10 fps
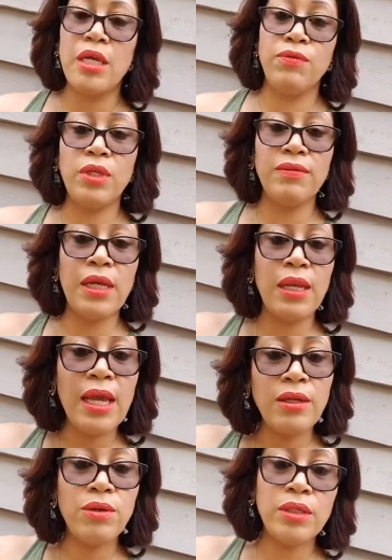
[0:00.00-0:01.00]
If you leave that
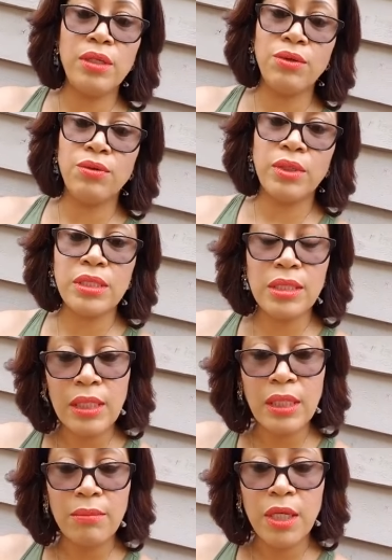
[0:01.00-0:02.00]
light on and then you're going to
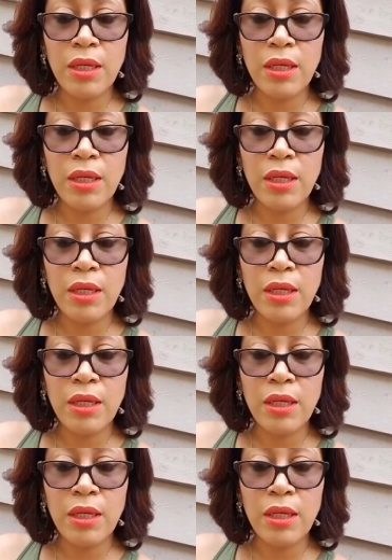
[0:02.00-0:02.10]
sleep,